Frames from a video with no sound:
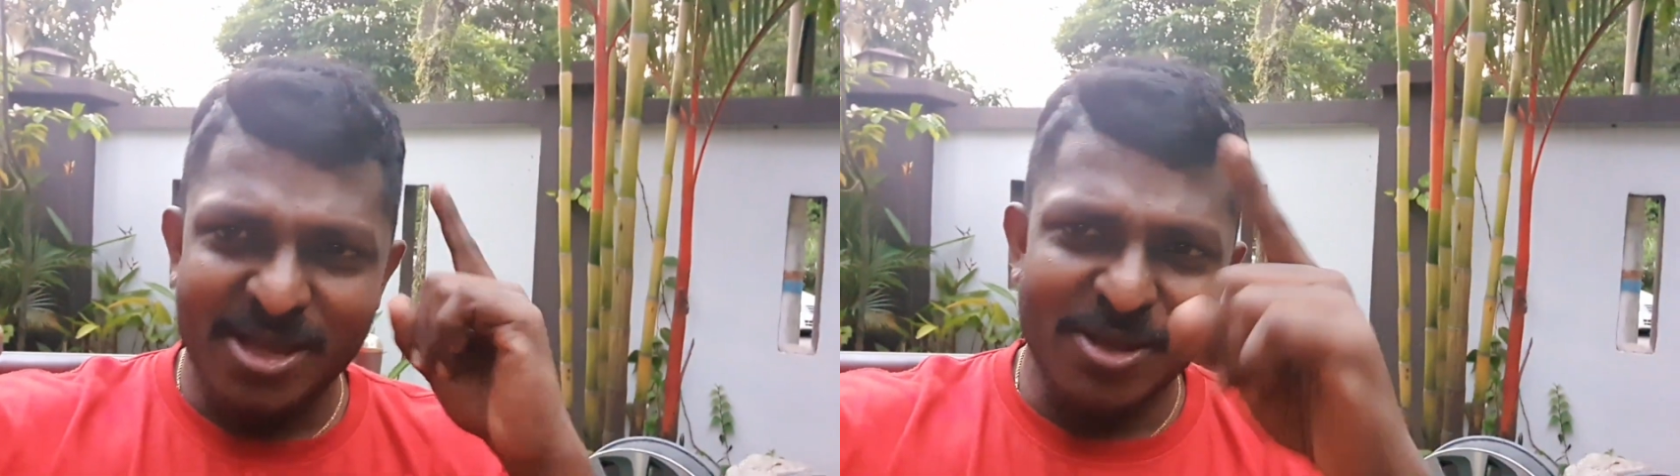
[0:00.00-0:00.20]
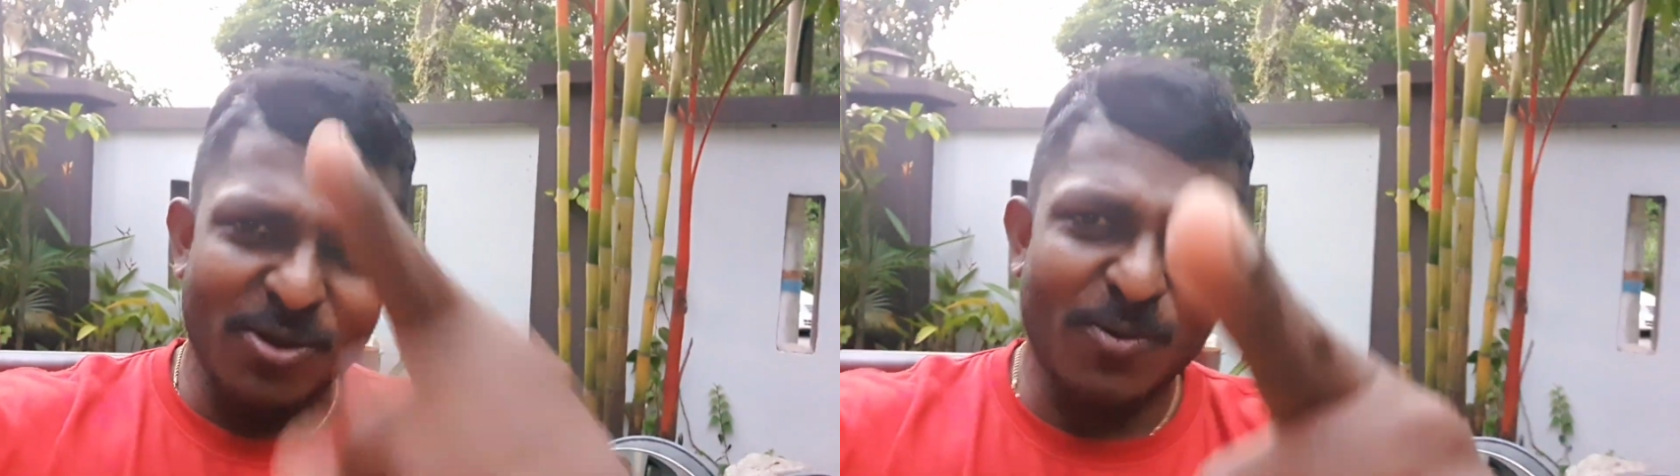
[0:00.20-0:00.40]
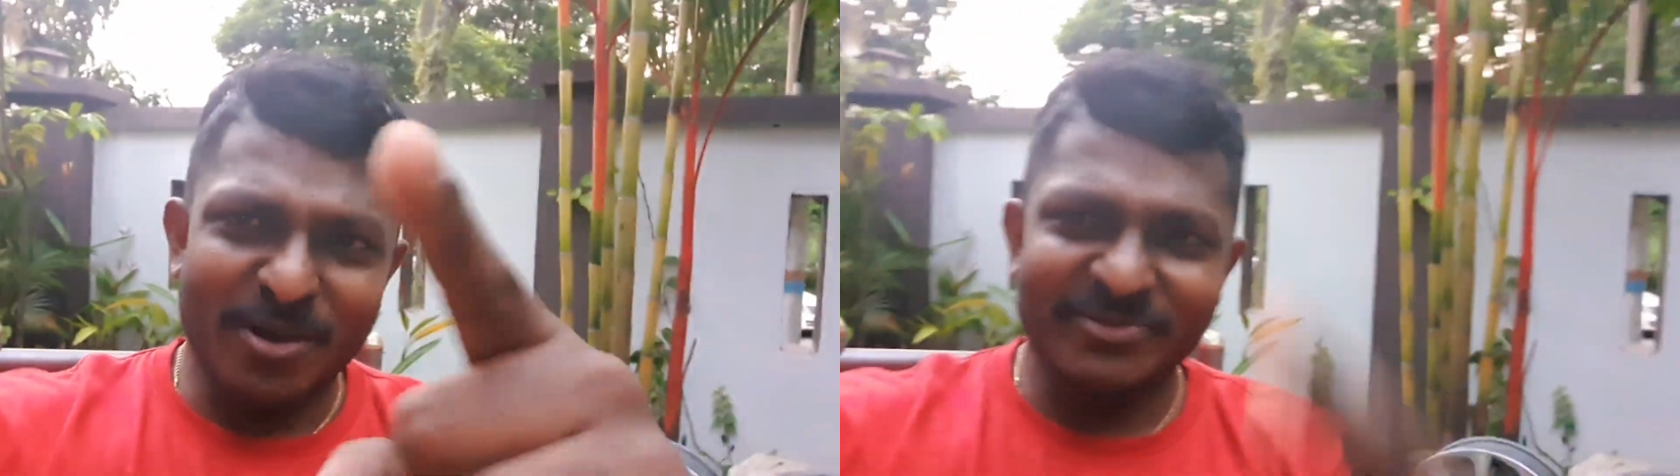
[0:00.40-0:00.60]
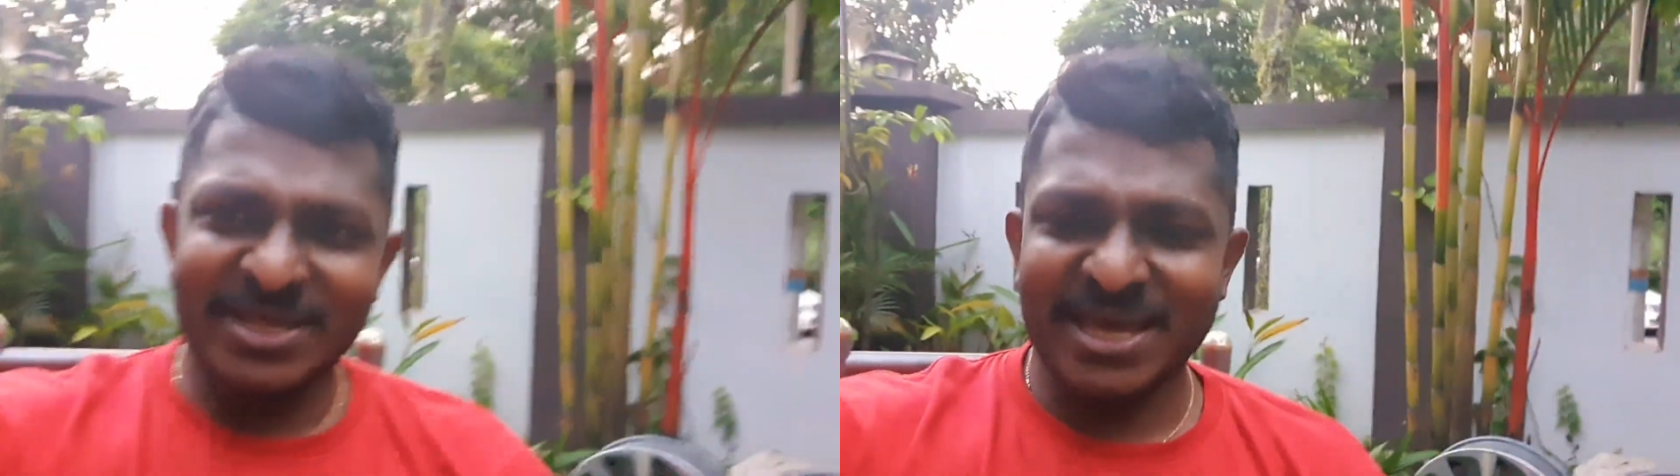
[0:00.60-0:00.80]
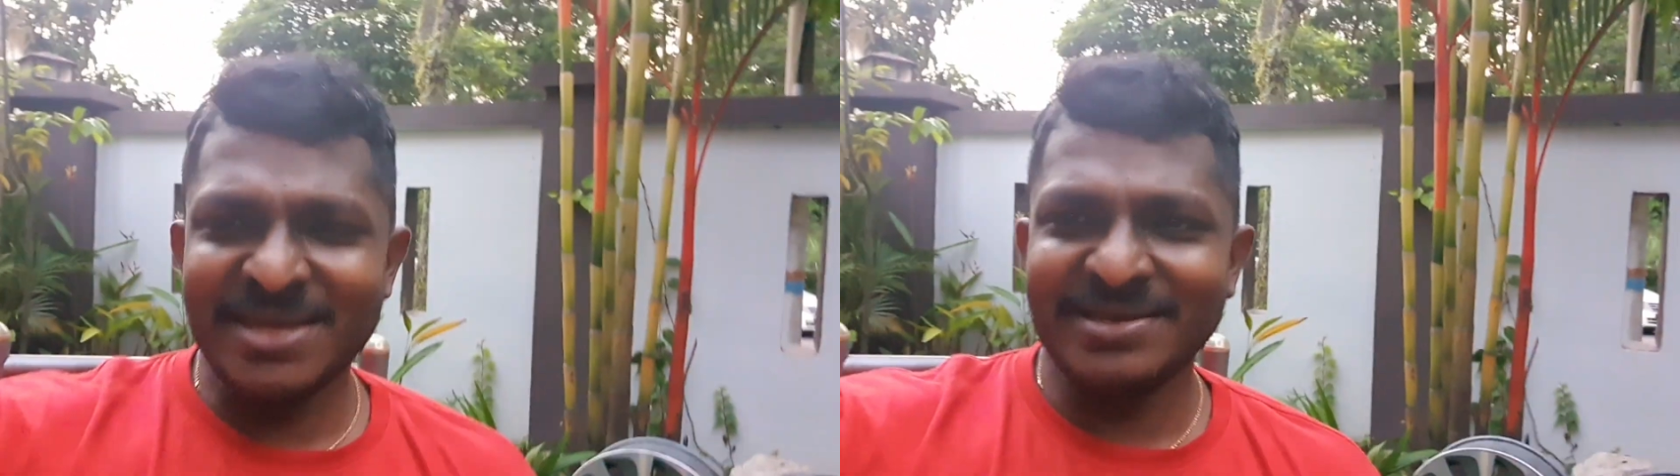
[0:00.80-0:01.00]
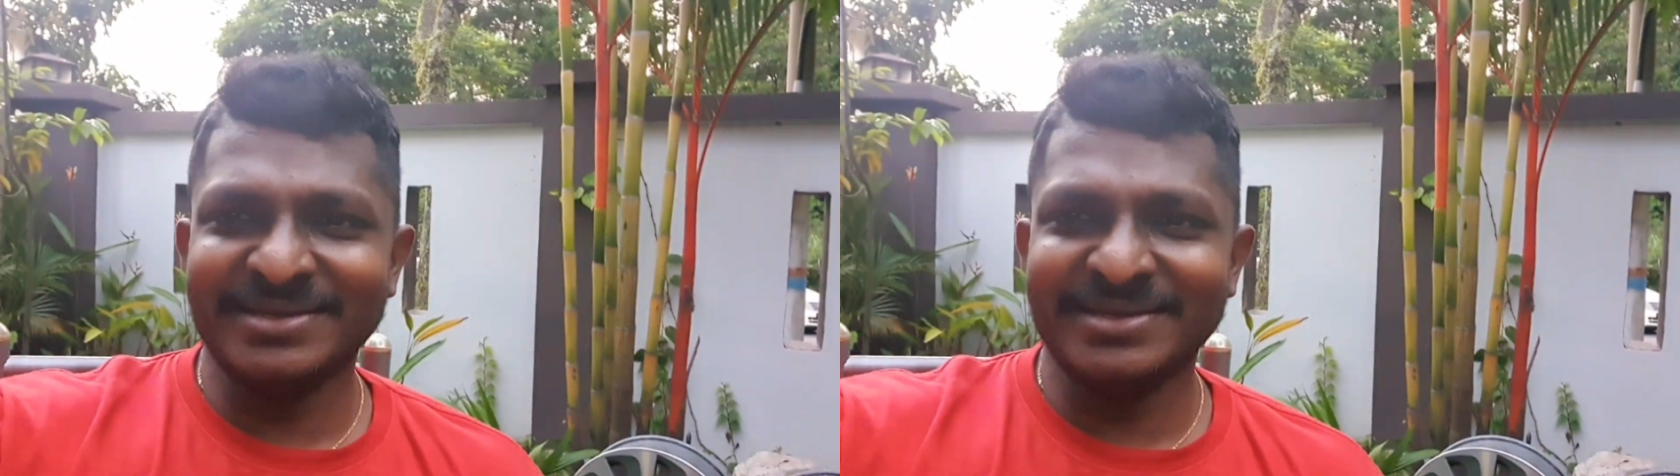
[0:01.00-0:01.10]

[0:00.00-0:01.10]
go out there